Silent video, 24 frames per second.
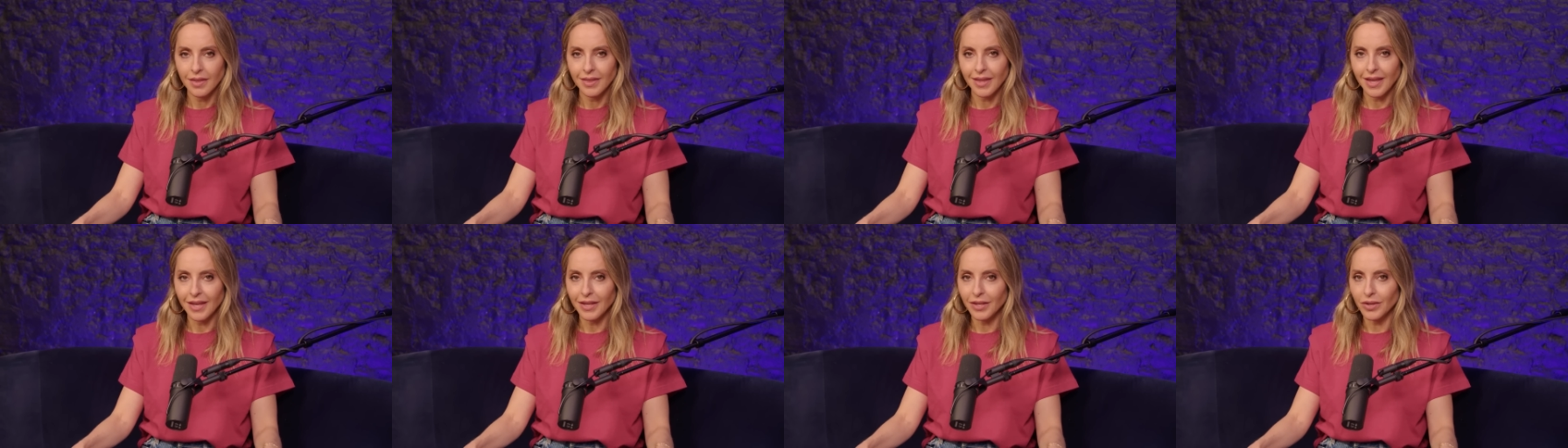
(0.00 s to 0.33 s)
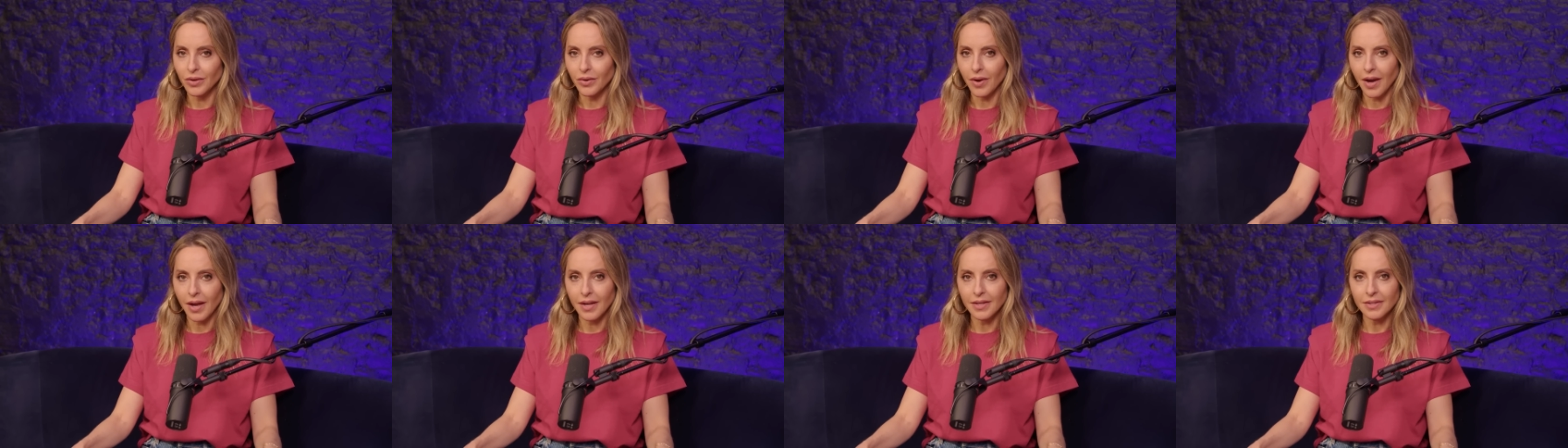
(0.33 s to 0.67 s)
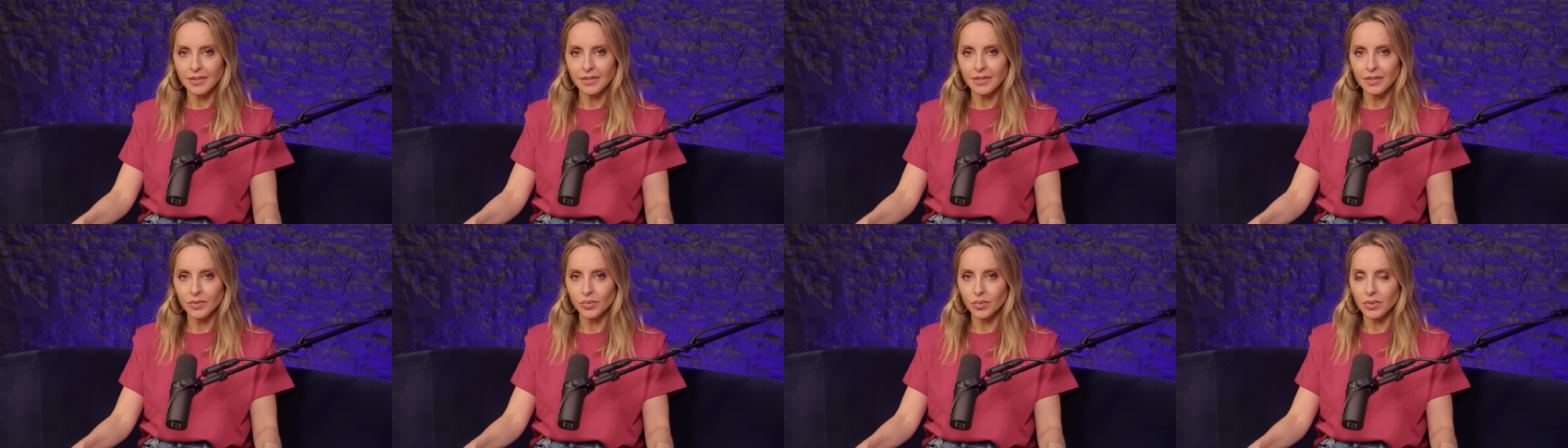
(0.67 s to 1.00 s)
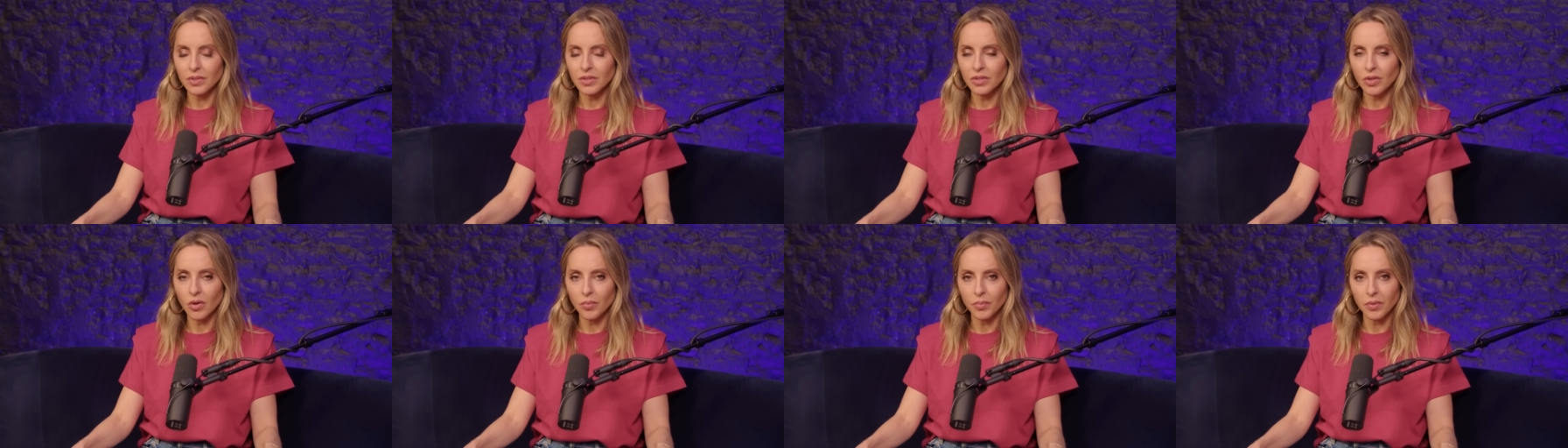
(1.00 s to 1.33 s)
Thank you guys. This
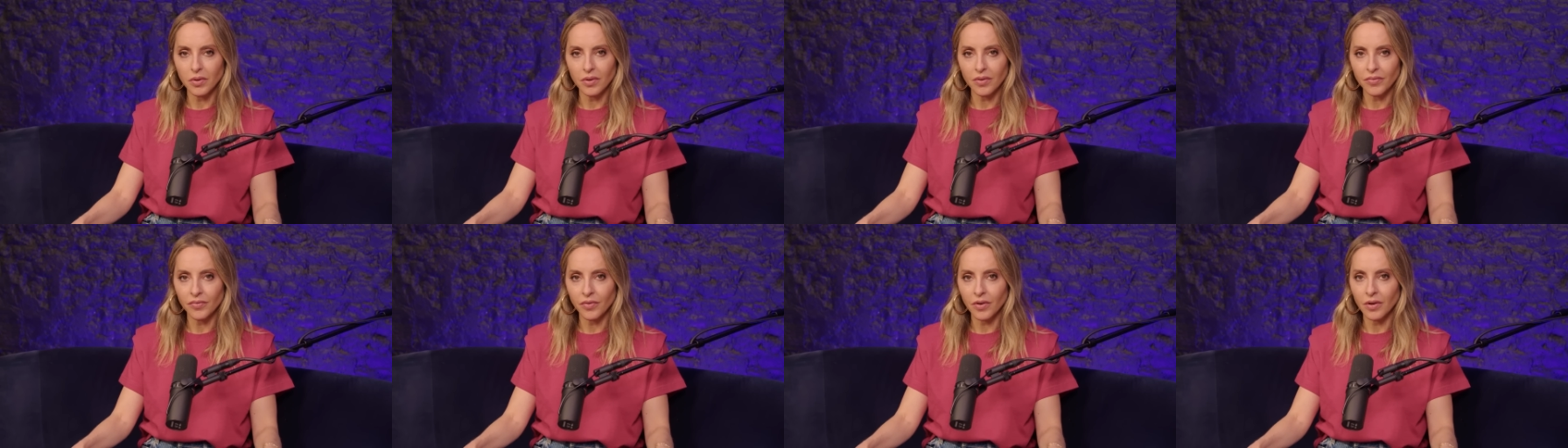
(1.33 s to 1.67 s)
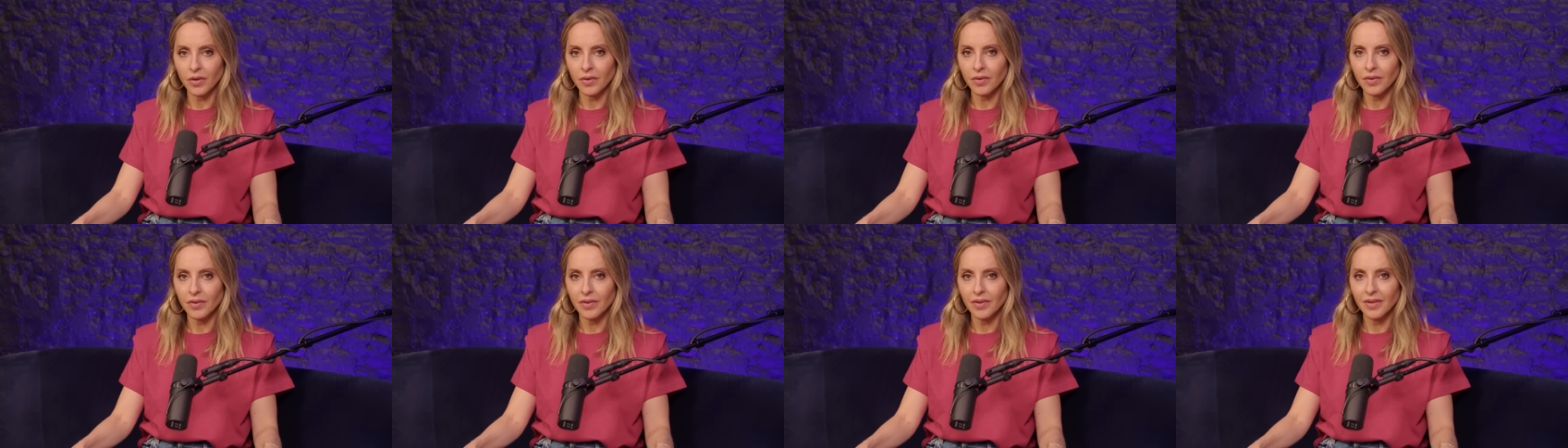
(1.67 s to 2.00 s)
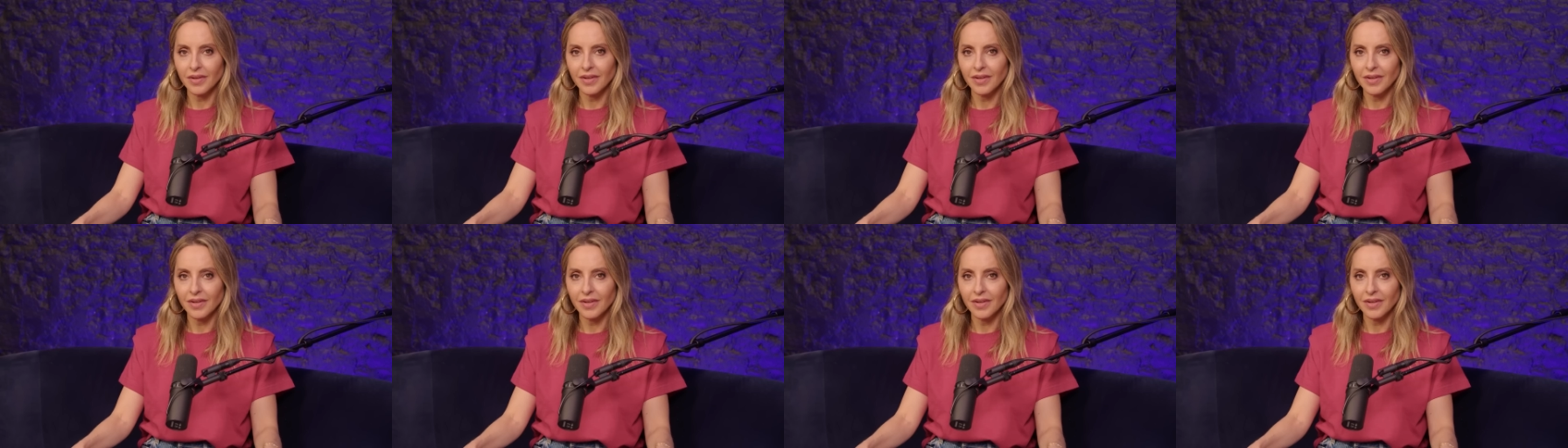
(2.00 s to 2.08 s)
was so beautiful.